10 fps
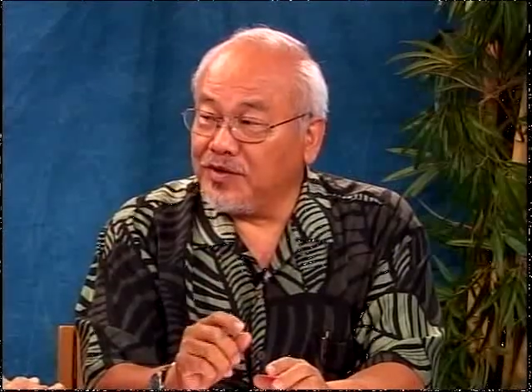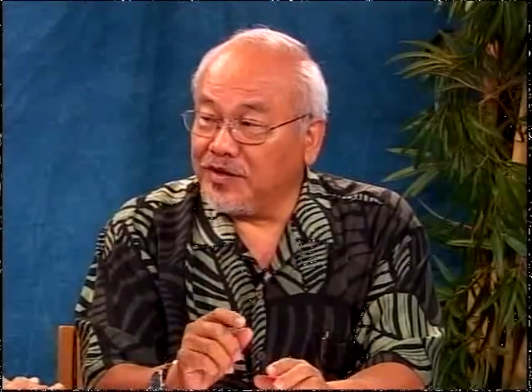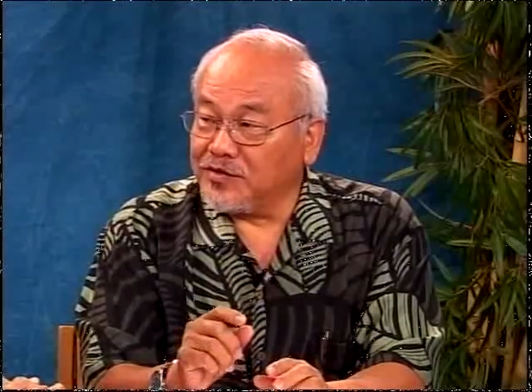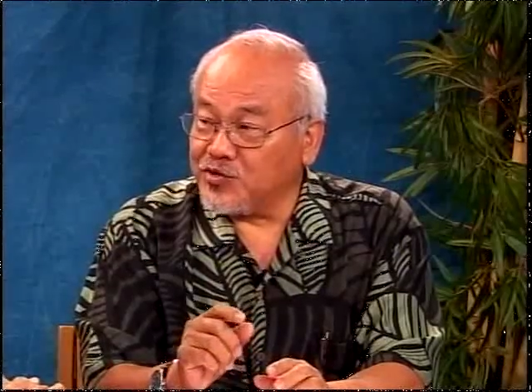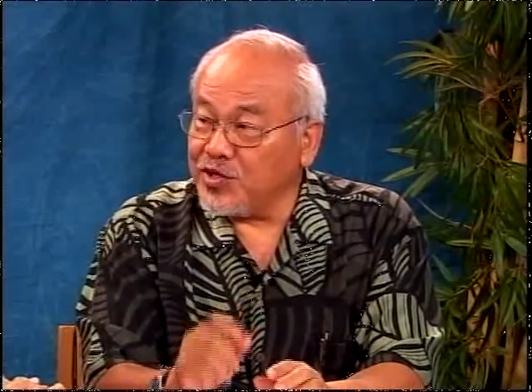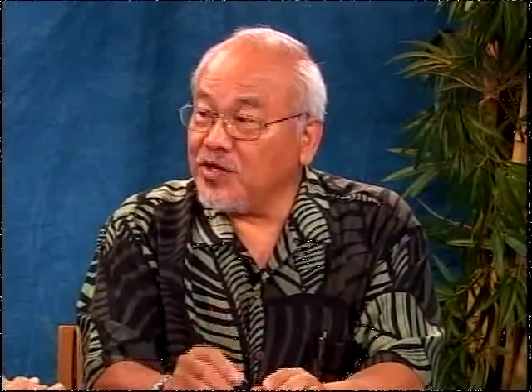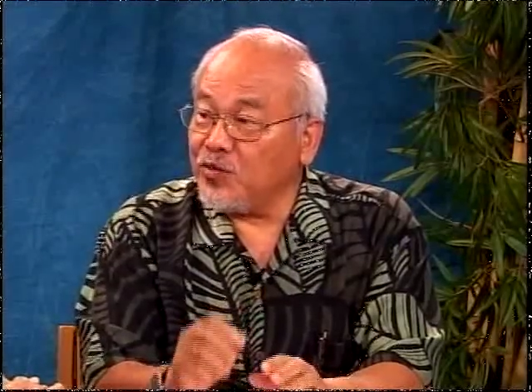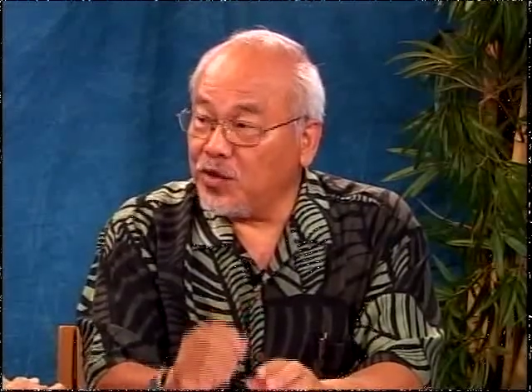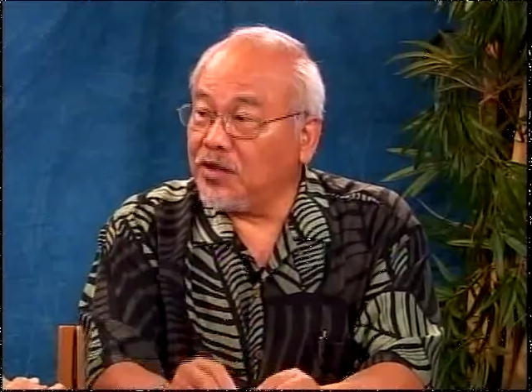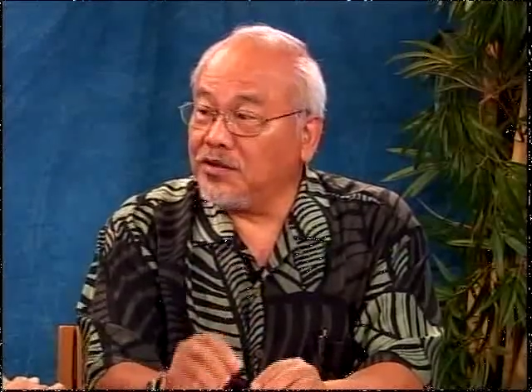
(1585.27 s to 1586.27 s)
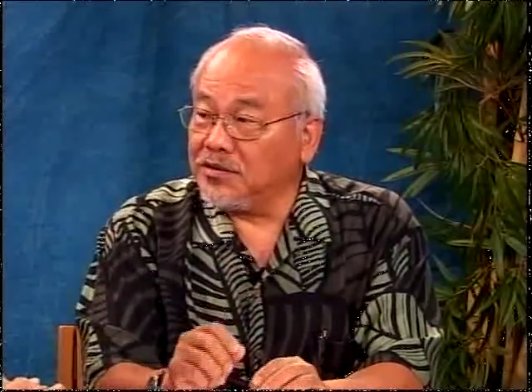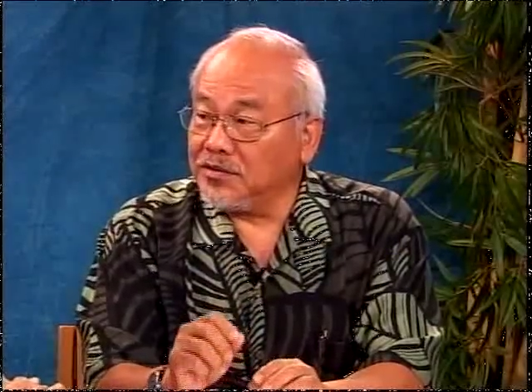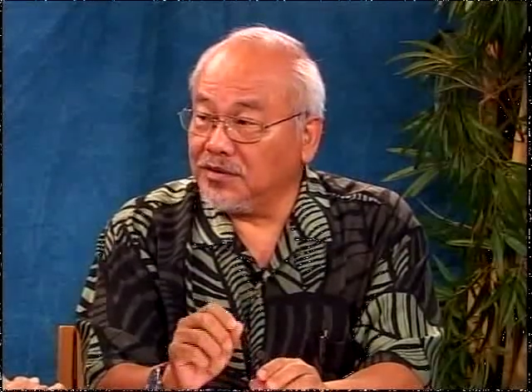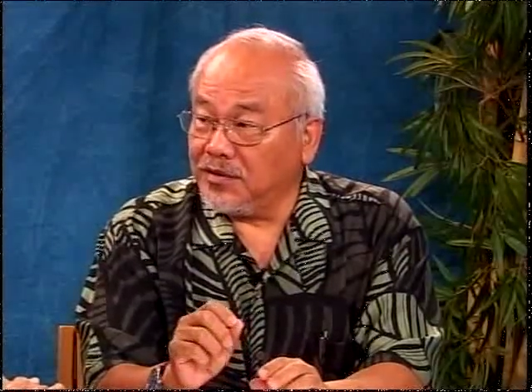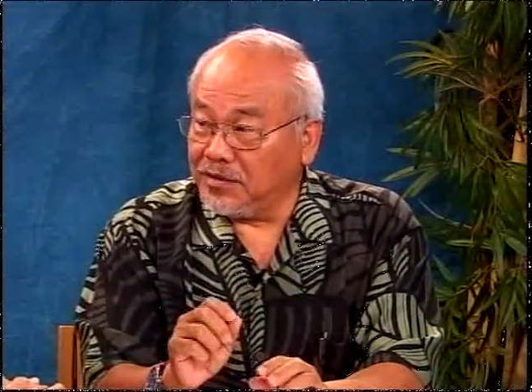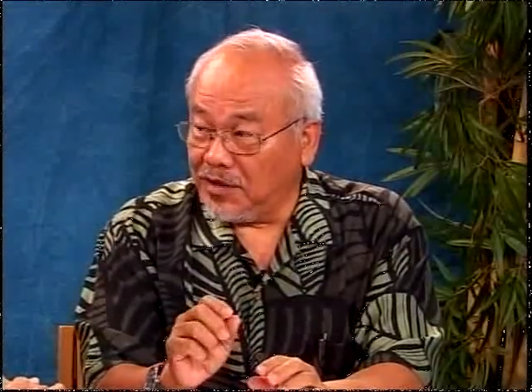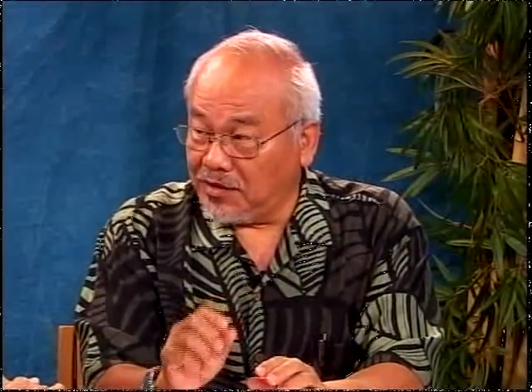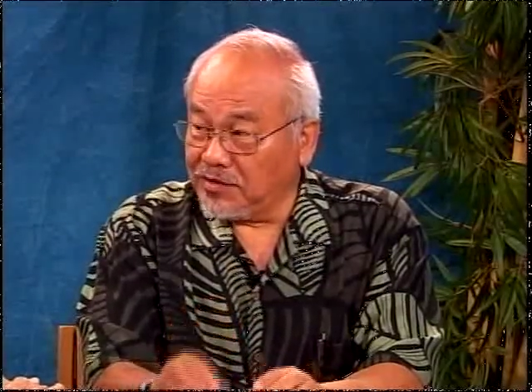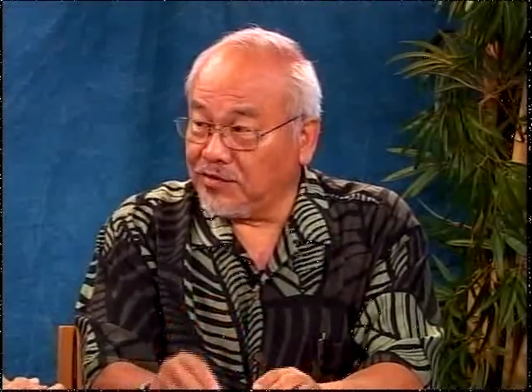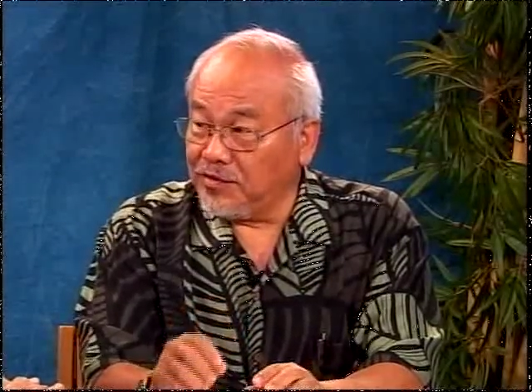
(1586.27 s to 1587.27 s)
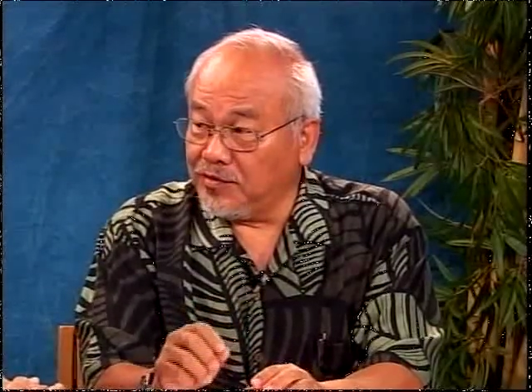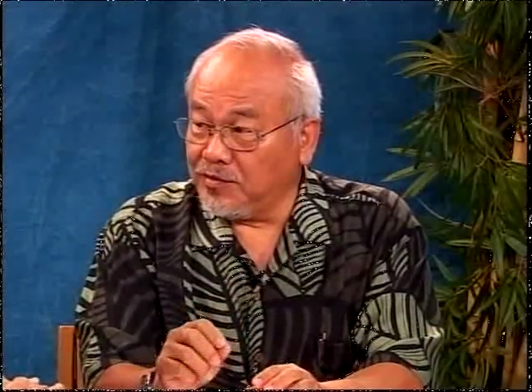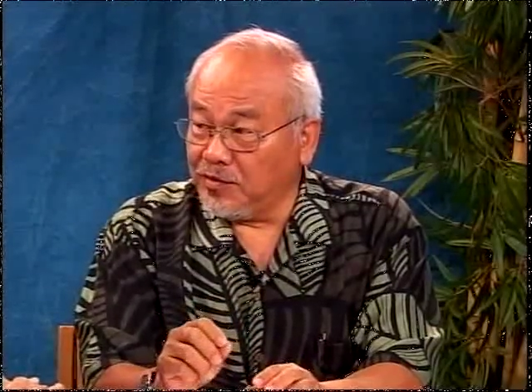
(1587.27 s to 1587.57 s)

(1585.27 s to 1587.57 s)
are trained well on how to do